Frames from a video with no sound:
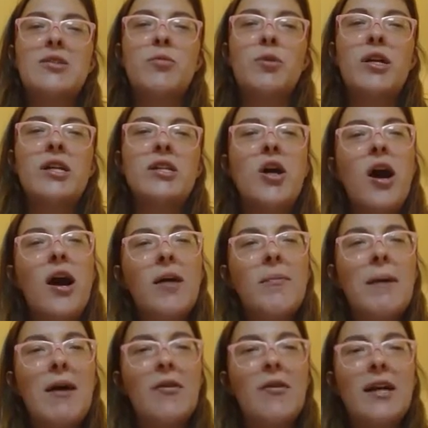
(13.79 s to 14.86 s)
we're going to talk
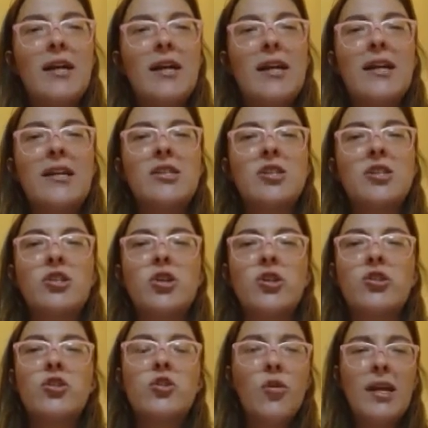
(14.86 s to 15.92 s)
about it and just her
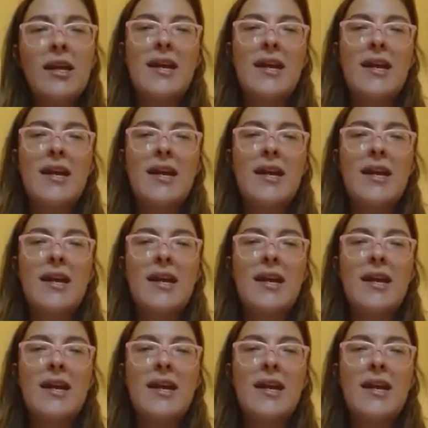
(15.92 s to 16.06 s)
story,